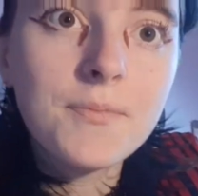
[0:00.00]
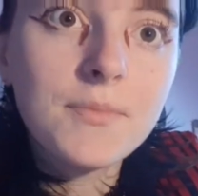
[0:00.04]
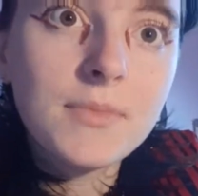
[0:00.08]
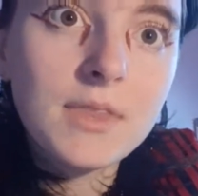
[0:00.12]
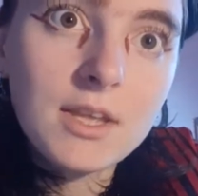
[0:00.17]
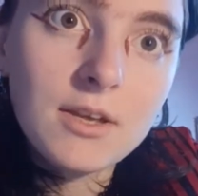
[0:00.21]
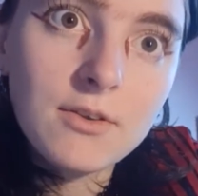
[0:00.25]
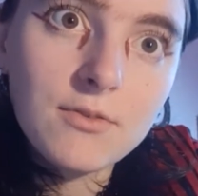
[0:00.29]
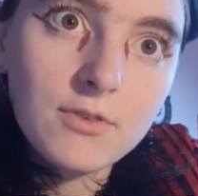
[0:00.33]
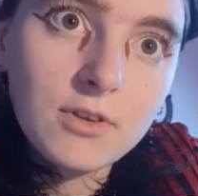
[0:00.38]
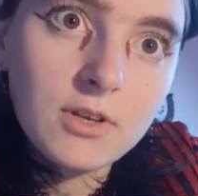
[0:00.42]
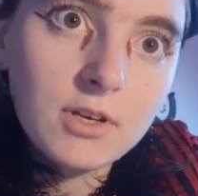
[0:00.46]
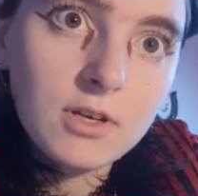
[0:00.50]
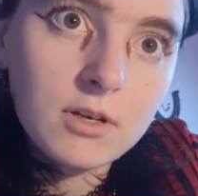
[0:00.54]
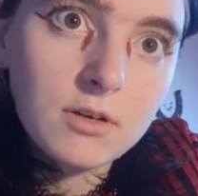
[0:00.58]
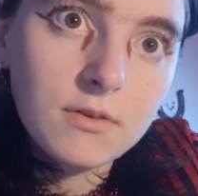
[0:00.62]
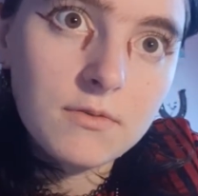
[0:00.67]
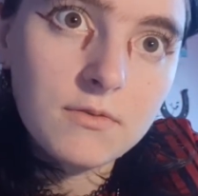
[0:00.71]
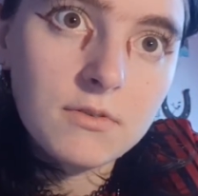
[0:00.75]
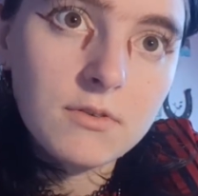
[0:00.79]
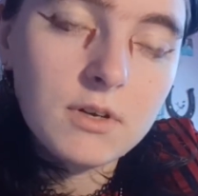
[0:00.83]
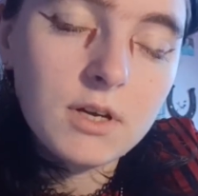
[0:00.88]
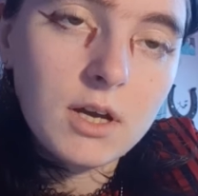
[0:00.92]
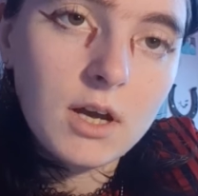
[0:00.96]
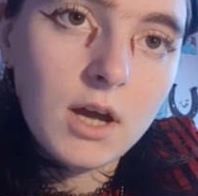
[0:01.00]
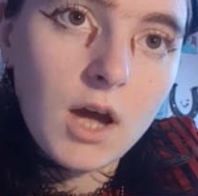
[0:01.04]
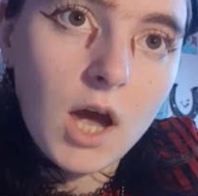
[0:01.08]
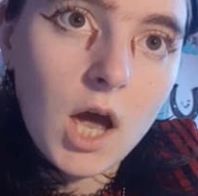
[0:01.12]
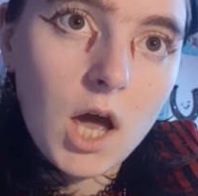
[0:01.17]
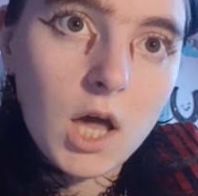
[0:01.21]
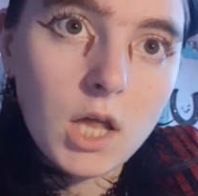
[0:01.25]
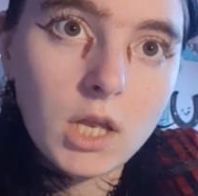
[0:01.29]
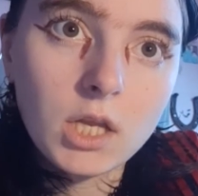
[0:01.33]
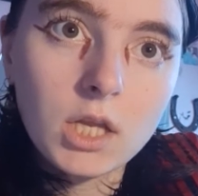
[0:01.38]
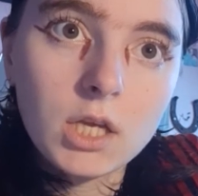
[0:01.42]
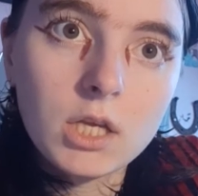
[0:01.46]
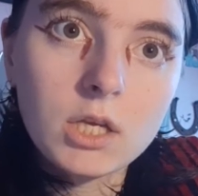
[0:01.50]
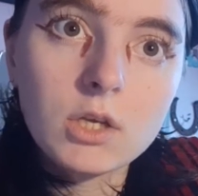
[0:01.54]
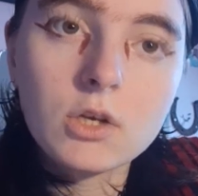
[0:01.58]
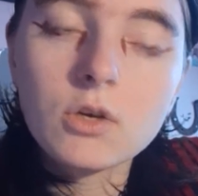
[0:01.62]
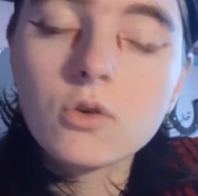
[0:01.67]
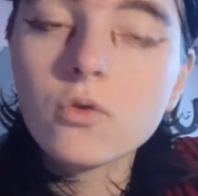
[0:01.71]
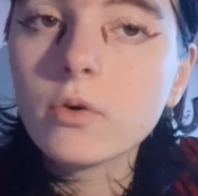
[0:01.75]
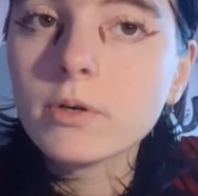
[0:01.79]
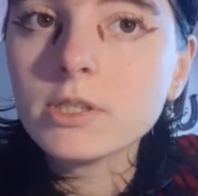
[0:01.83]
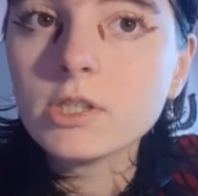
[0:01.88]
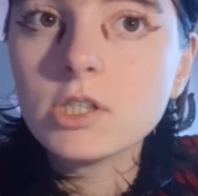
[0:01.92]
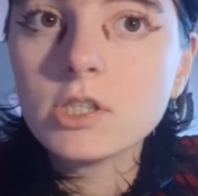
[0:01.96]
If you have any
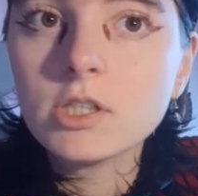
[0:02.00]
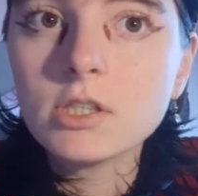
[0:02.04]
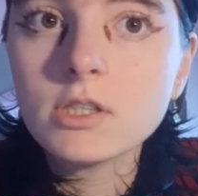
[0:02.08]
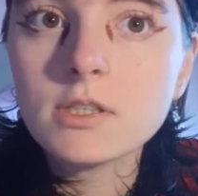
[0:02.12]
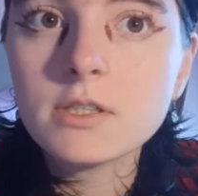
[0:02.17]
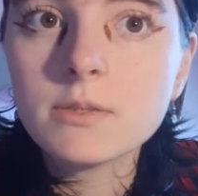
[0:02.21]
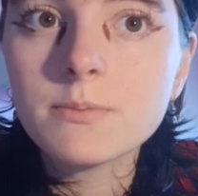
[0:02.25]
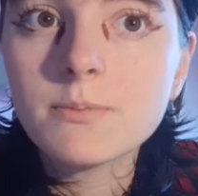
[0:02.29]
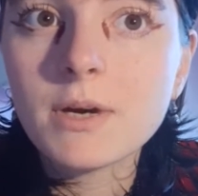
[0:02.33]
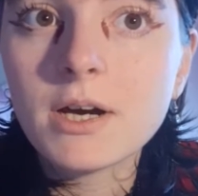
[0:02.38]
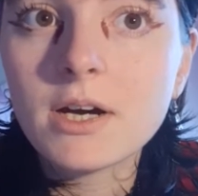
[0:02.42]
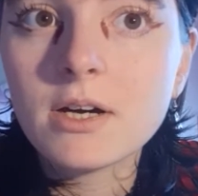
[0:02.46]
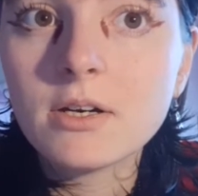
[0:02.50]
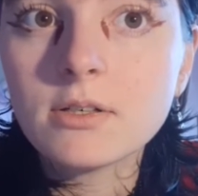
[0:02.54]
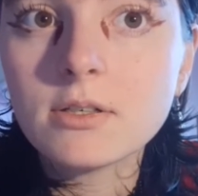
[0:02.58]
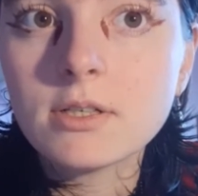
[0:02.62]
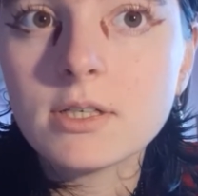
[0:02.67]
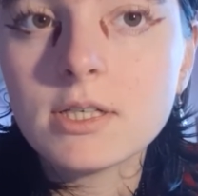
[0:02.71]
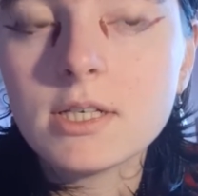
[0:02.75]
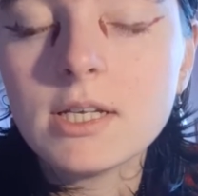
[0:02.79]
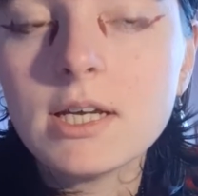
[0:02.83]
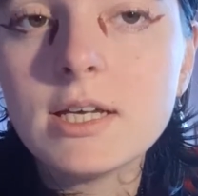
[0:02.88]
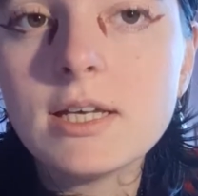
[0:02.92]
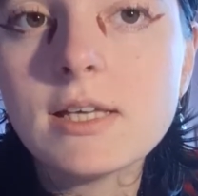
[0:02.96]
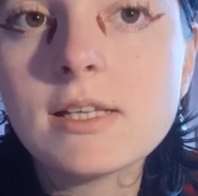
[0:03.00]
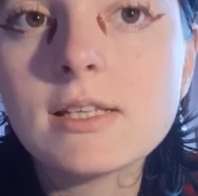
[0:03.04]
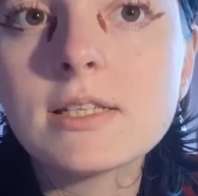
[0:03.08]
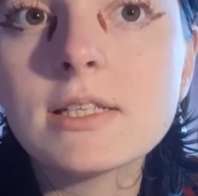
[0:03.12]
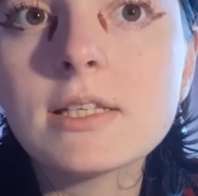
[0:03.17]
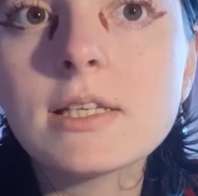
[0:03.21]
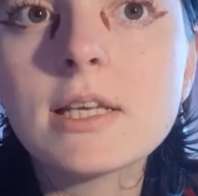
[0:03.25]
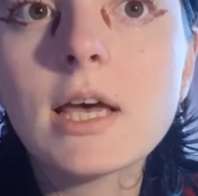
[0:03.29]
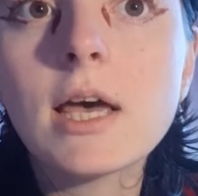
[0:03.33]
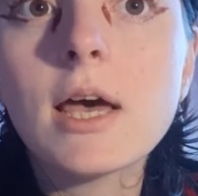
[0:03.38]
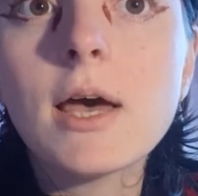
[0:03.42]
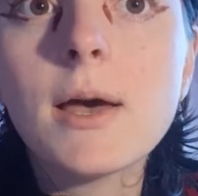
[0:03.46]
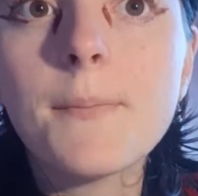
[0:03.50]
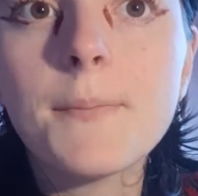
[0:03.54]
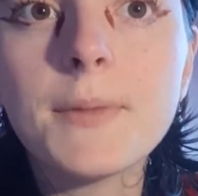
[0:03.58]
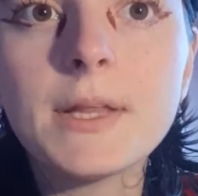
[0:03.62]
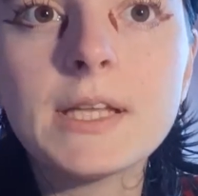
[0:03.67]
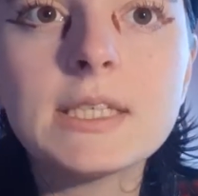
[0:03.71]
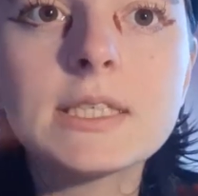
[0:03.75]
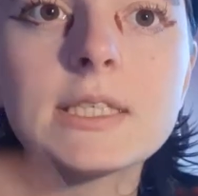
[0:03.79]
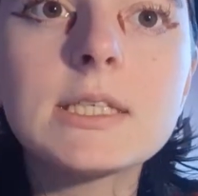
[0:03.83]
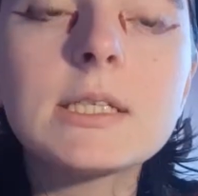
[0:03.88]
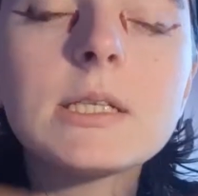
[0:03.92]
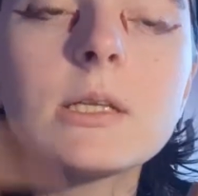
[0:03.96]
questions about this,
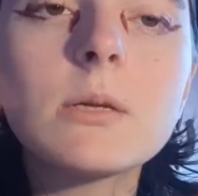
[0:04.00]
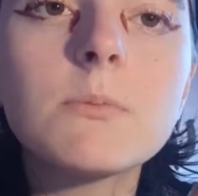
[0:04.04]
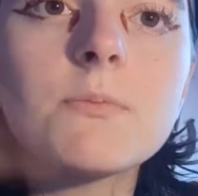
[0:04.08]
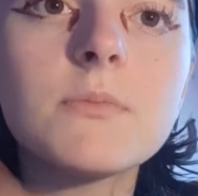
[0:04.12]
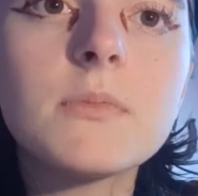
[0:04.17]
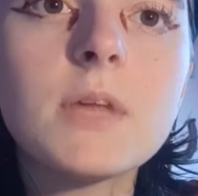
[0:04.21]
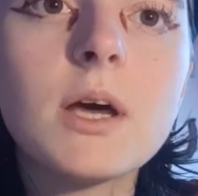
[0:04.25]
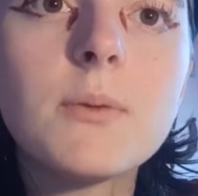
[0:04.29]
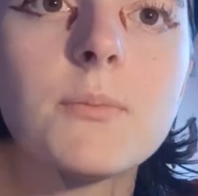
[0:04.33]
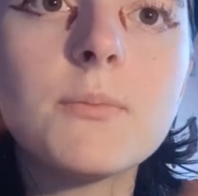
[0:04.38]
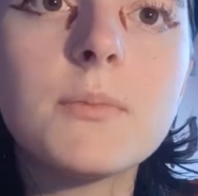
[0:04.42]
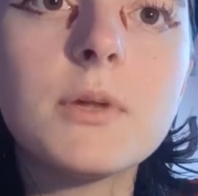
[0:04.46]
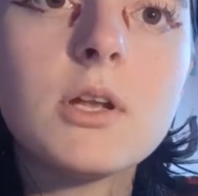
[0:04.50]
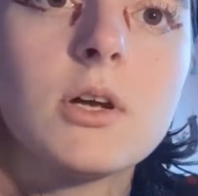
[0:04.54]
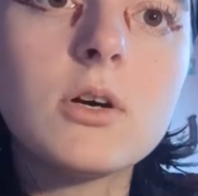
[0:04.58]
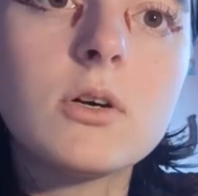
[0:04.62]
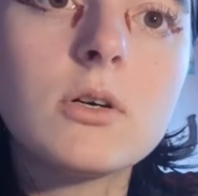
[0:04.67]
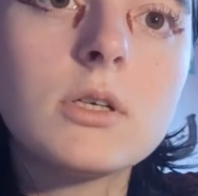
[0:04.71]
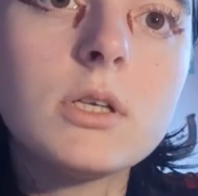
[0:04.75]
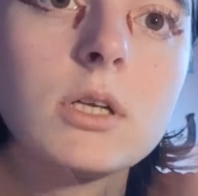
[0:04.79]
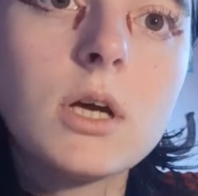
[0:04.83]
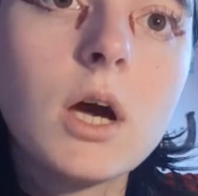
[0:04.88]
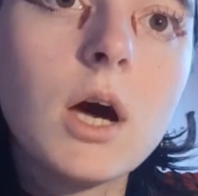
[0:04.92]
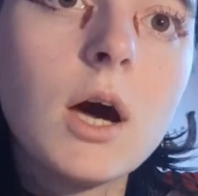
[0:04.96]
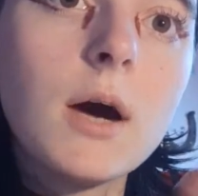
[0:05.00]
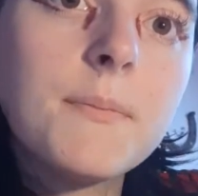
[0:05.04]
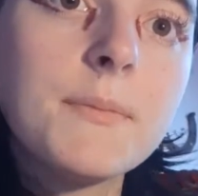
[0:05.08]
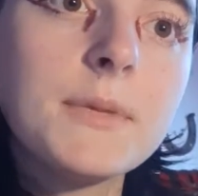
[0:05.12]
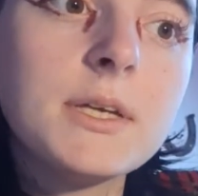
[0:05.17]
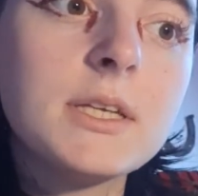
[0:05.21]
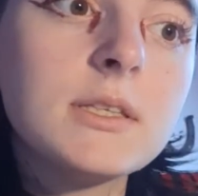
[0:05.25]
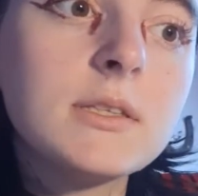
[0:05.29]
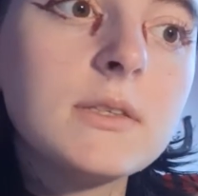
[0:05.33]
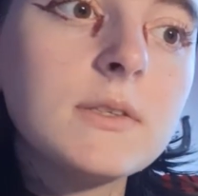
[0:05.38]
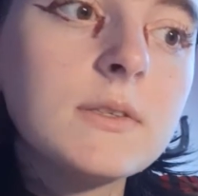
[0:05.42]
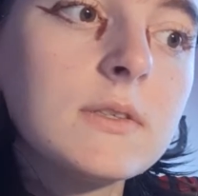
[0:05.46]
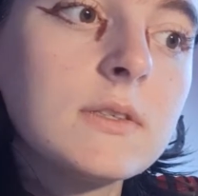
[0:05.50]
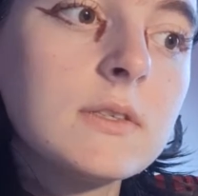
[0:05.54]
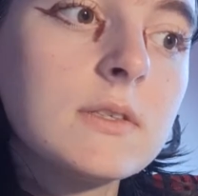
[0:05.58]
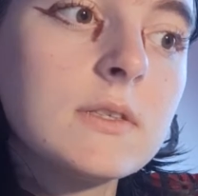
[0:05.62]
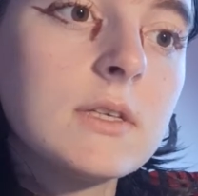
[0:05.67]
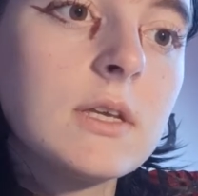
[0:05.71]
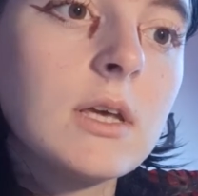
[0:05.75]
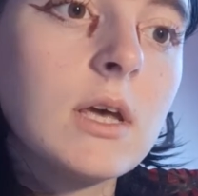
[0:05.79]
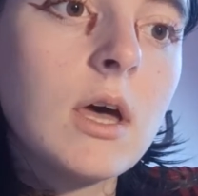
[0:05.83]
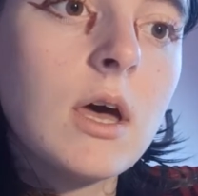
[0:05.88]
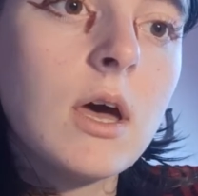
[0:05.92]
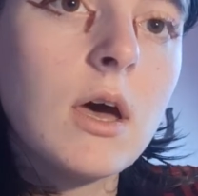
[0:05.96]
please leave them down below in the comments.
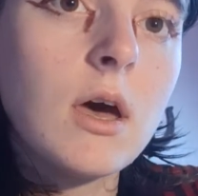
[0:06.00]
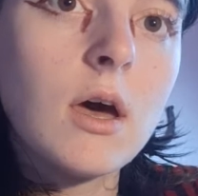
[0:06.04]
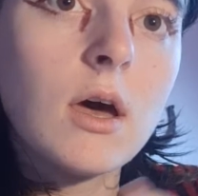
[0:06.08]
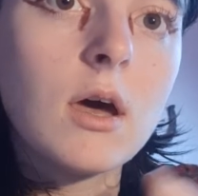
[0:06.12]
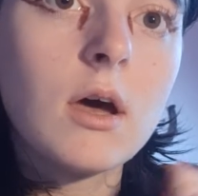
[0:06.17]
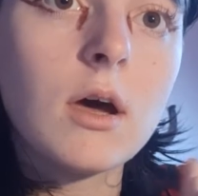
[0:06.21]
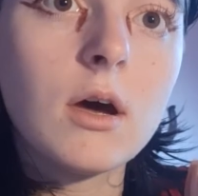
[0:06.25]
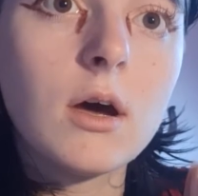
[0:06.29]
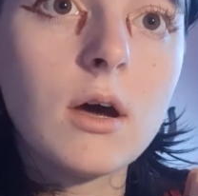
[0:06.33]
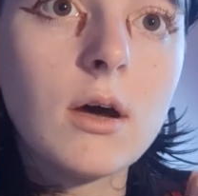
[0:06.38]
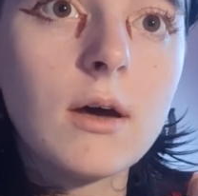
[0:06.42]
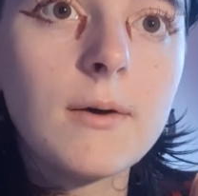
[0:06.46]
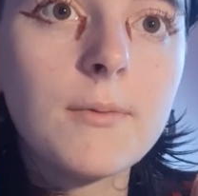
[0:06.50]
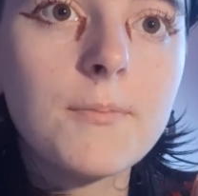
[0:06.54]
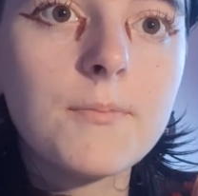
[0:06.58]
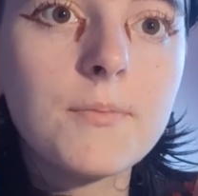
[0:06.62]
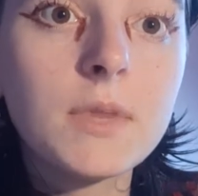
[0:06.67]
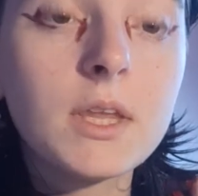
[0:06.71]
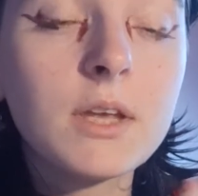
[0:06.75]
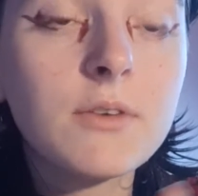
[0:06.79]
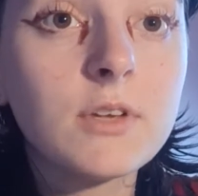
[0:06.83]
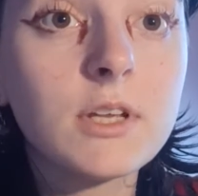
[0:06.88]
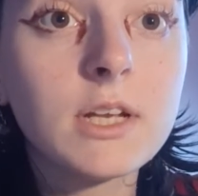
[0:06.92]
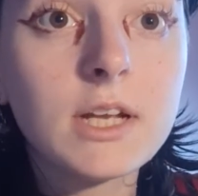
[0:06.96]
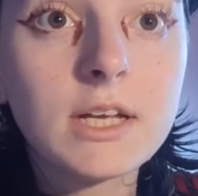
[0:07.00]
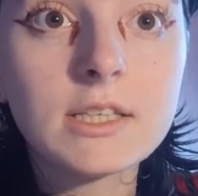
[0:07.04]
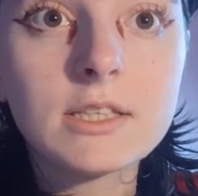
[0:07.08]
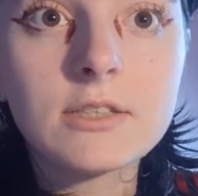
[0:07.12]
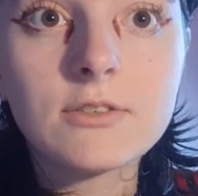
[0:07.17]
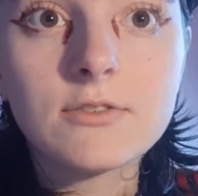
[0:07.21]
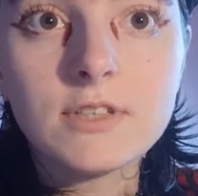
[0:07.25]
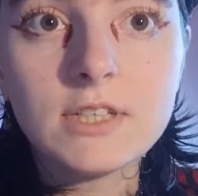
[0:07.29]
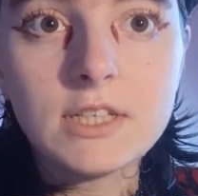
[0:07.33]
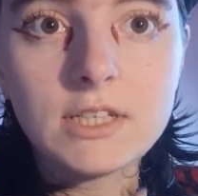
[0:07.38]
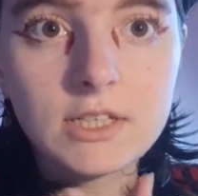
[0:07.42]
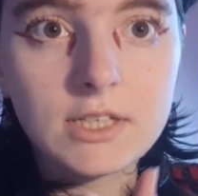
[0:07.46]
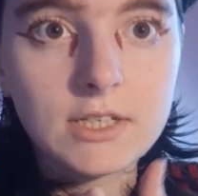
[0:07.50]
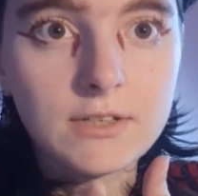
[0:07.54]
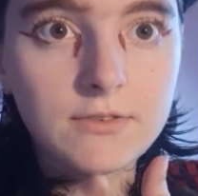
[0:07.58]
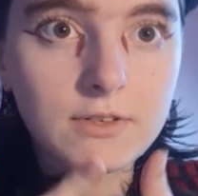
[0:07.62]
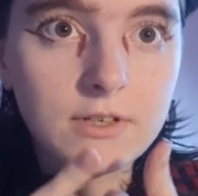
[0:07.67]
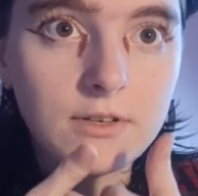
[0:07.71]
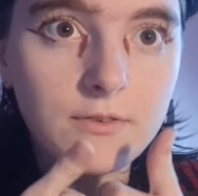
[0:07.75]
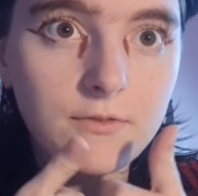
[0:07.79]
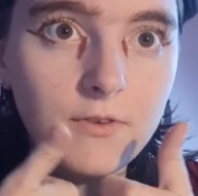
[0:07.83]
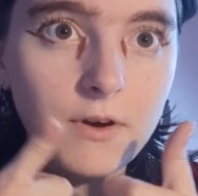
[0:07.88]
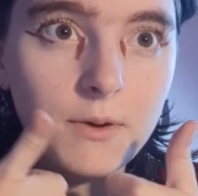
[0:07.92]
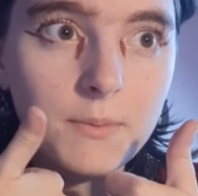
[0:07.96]
If you like this video, give it
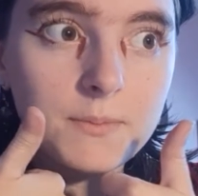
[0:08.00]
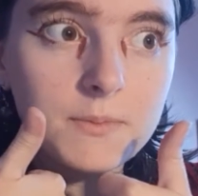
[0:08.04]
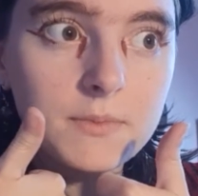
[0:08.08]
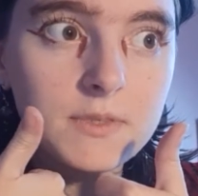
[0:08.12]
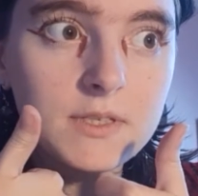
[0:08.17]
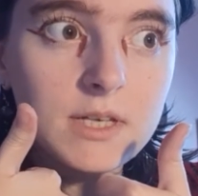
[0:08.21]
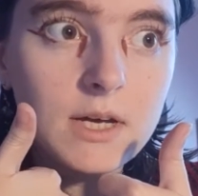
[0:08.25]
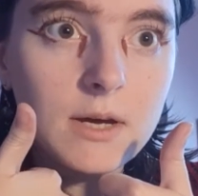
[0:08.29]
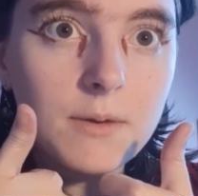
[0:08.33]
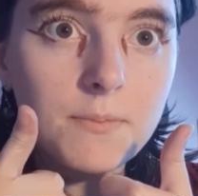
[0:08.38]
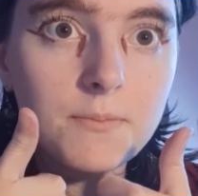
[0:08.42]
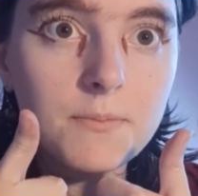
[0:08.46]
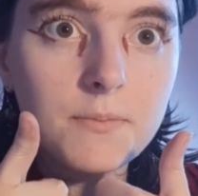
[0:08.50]
a thumbs up.